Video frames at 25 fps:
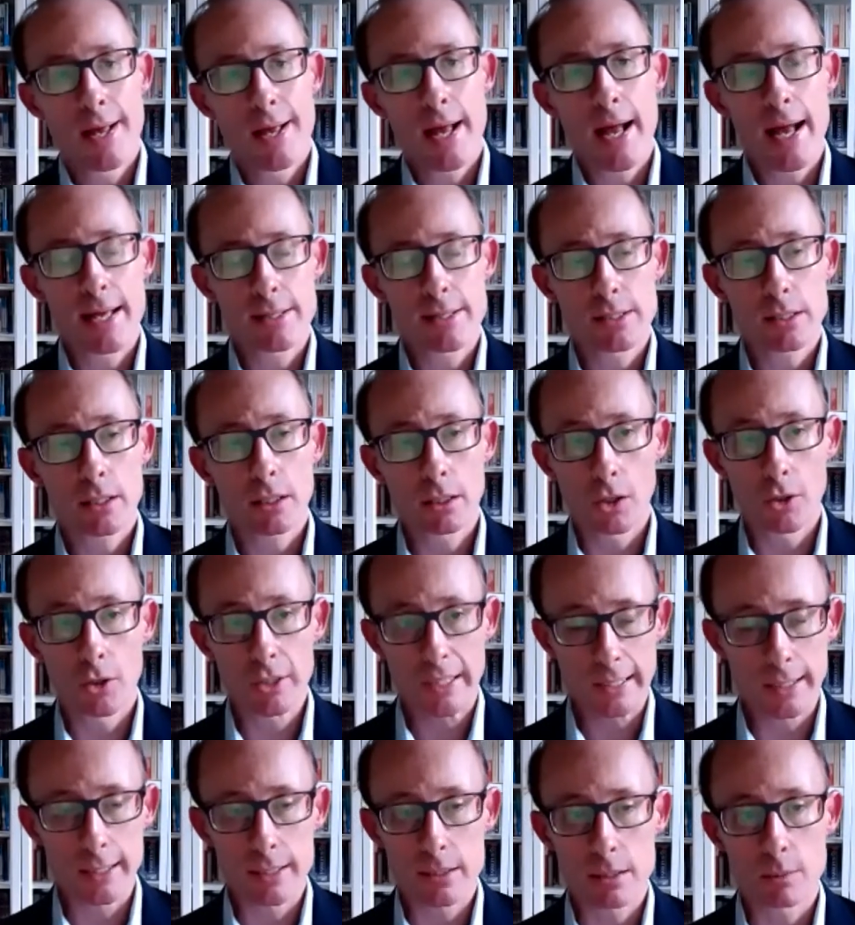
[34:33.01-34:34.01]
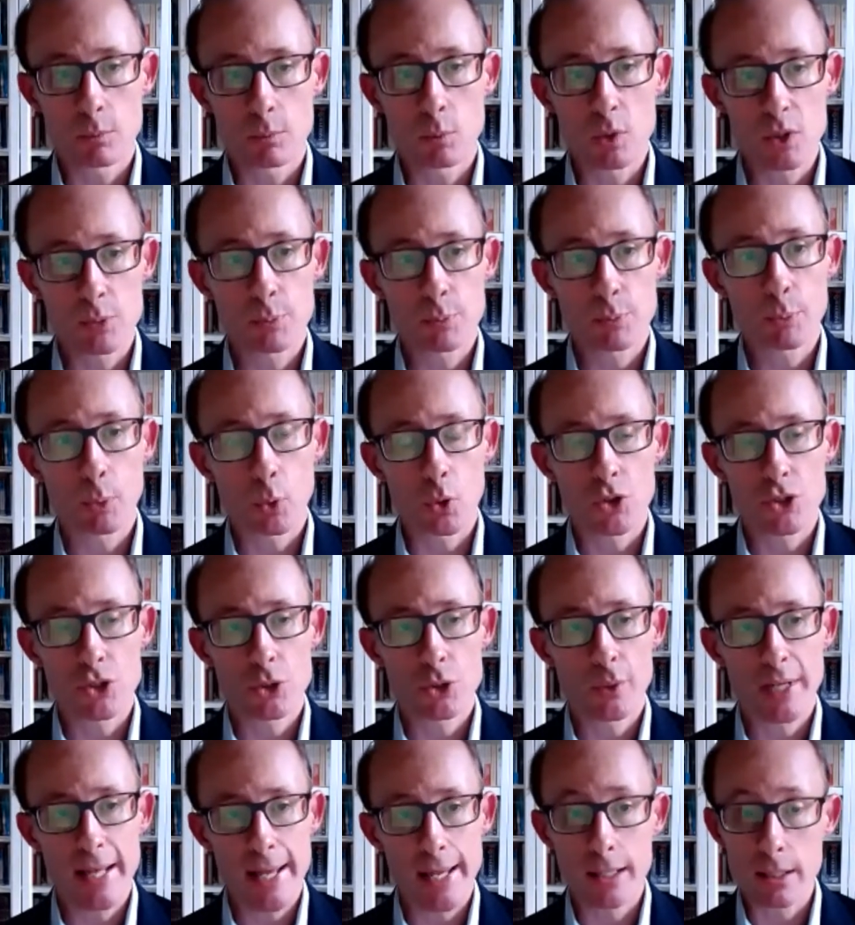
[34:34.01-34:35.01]
as colonialism was brought to
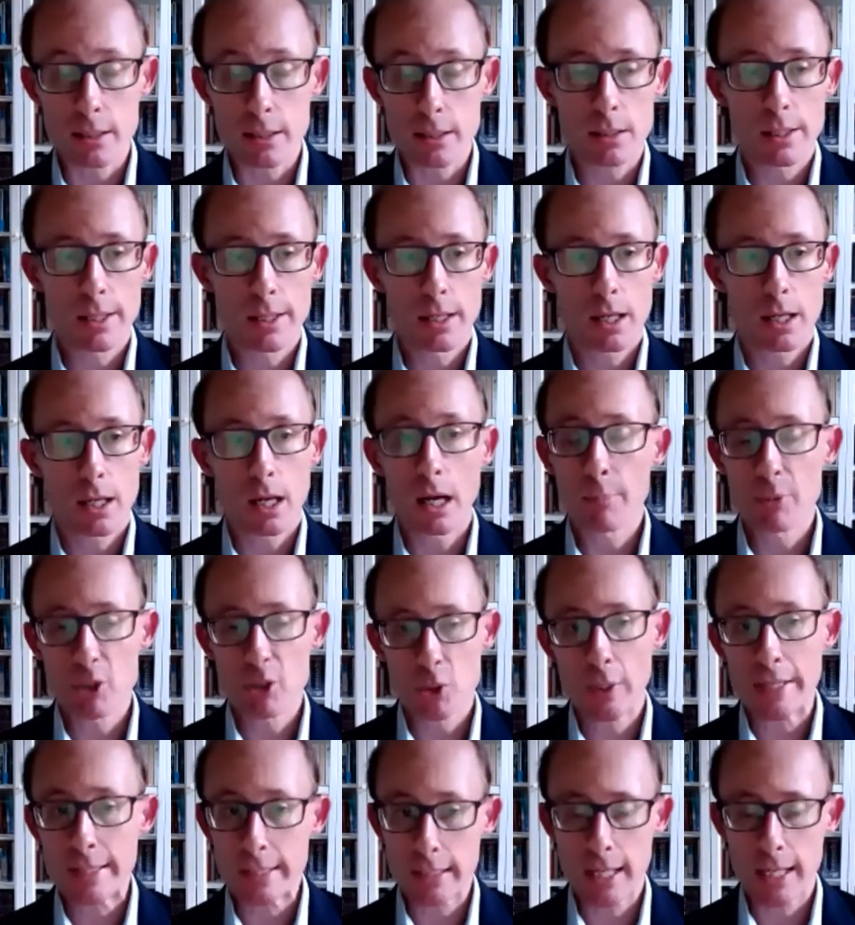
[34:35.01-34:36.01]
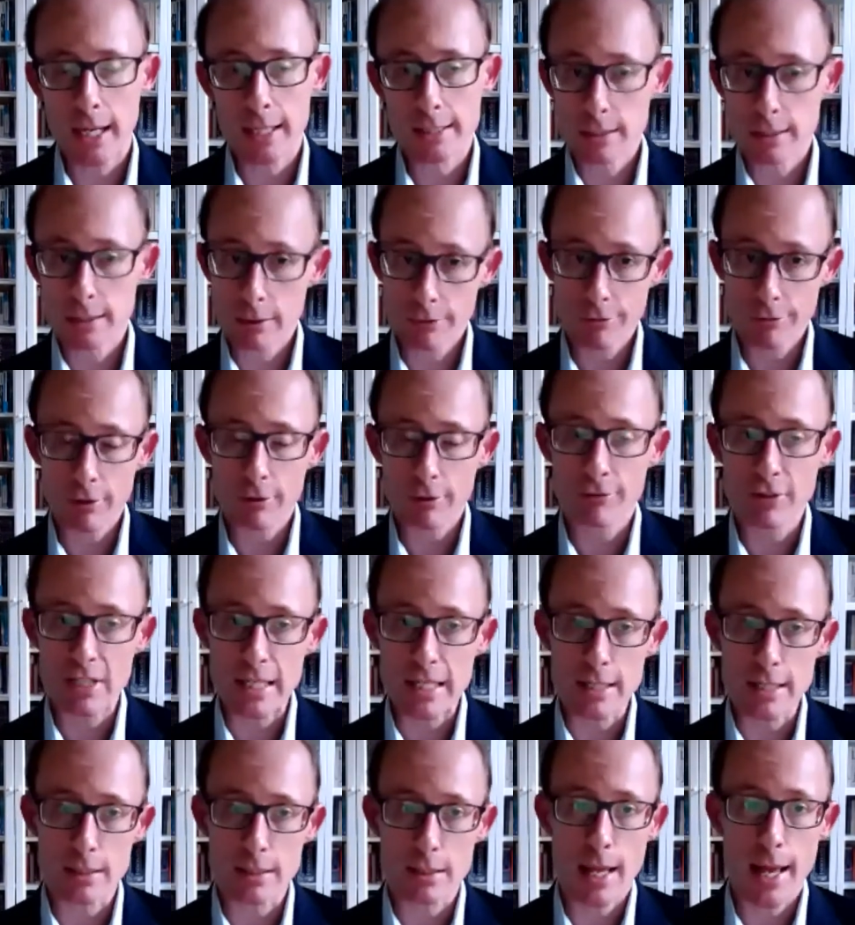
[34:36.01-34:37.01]
an end between the
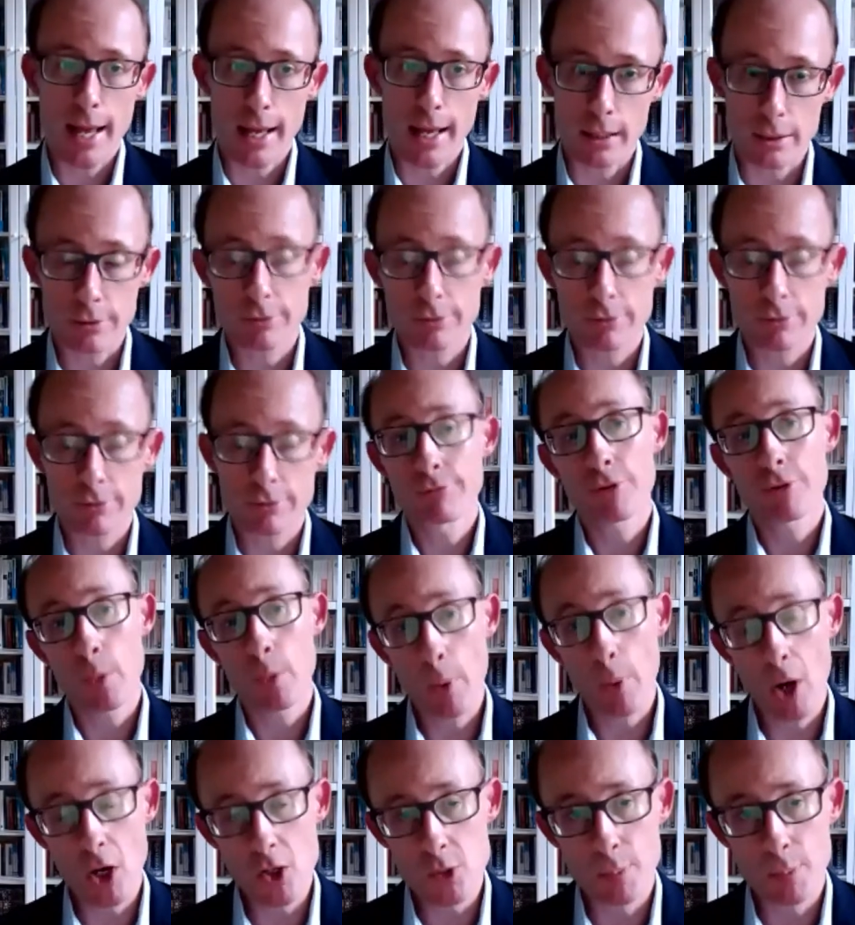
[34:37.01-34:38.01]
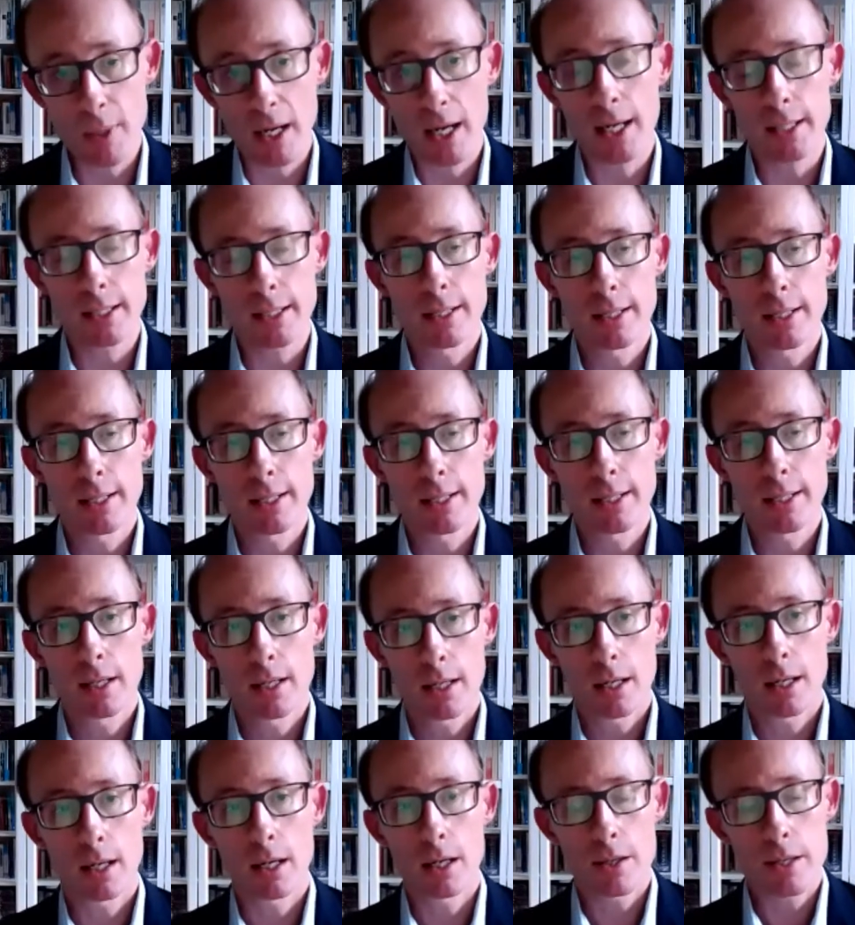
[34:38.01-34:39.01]
1950s and, for the most part,
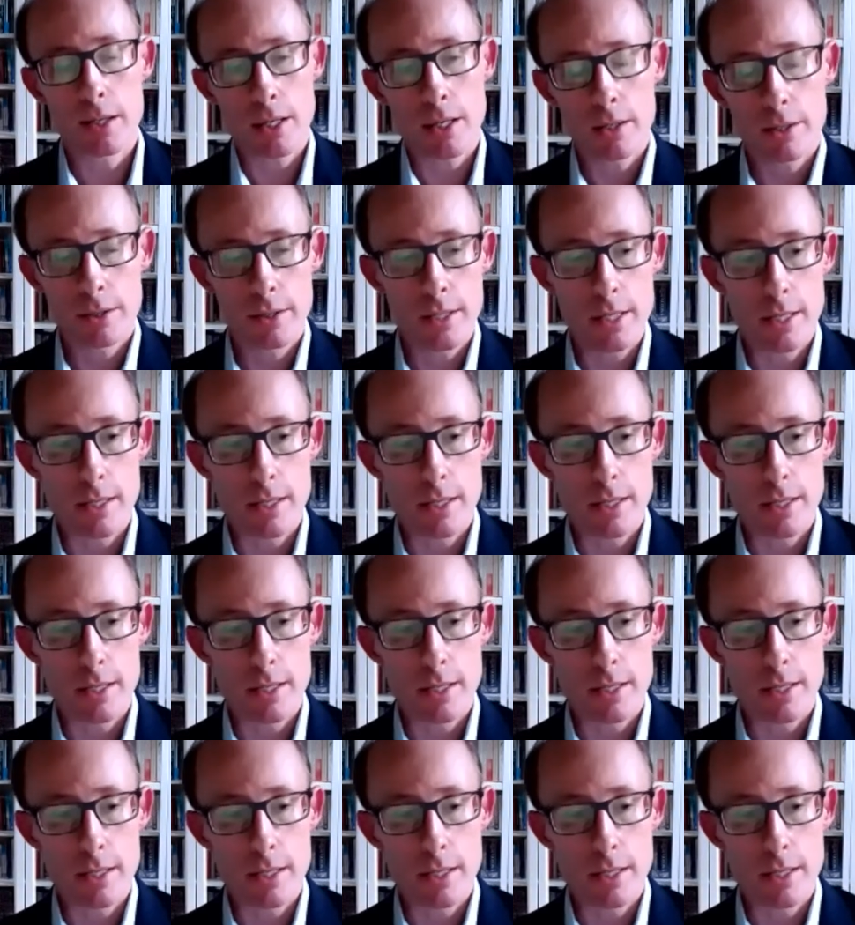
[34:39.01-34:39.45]
the